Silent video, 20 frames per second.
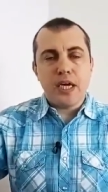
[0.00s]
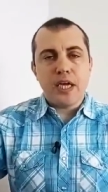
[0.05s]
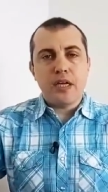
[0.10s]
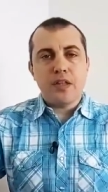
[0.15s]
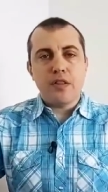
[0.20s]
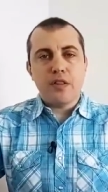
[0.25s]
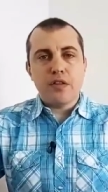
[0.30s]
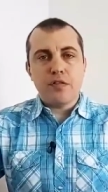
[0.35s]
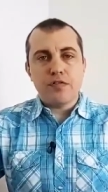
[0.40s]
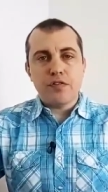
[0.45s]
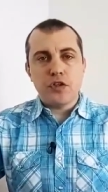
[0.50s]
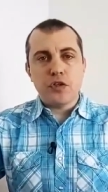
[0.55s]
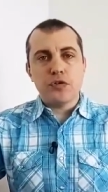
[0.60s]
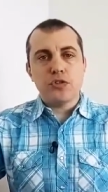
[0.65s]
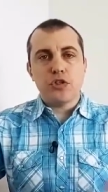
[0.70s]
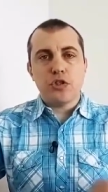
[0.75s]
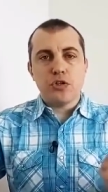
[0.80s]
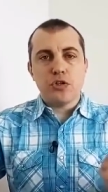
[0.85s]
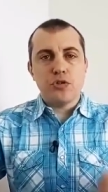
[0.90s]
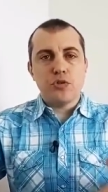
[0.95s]
in the
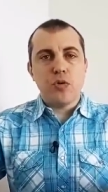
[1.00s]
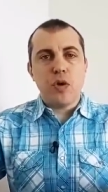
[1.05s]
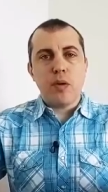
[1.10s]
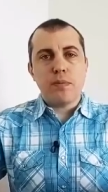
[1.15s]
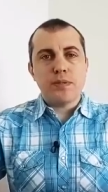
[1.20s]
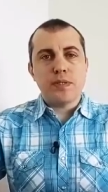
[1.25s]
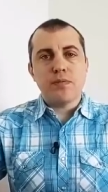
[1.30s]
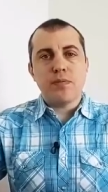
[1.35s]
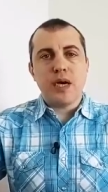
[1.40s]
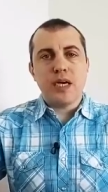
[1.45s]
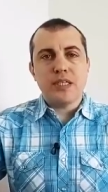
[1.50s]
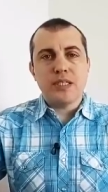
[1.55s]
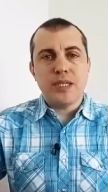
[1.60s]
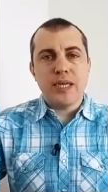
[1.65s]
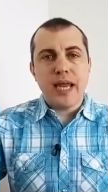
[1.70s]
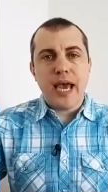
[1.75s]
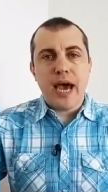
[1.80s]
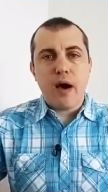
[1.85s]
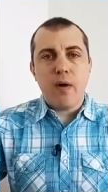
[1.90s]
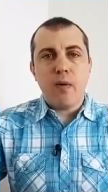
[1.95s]
future. You optimize
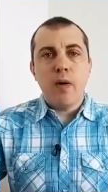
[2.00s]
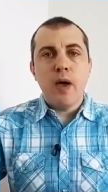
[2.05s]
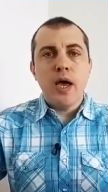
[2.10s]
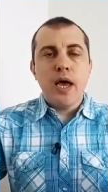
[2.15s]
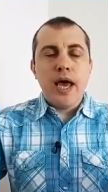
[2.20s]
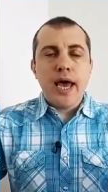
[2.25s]
now.